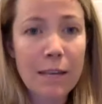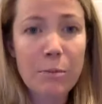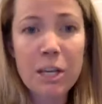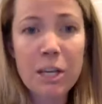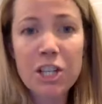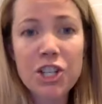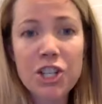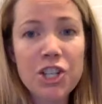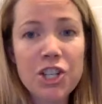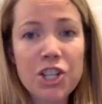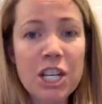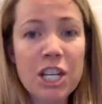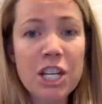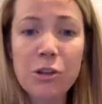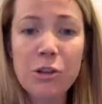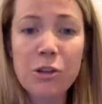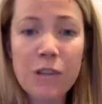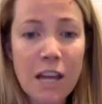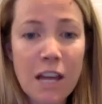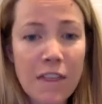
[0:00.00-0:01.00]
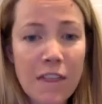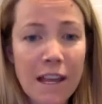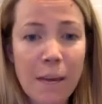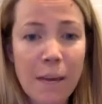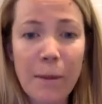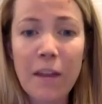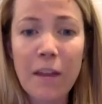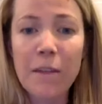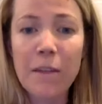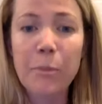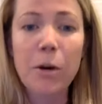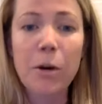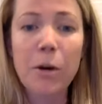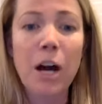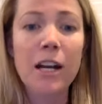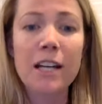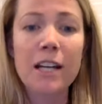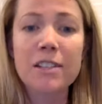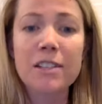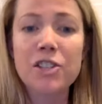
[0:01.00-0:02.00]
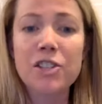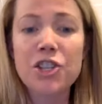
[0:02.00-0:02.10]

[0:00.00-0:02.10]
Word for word: because she knew nothing about the products.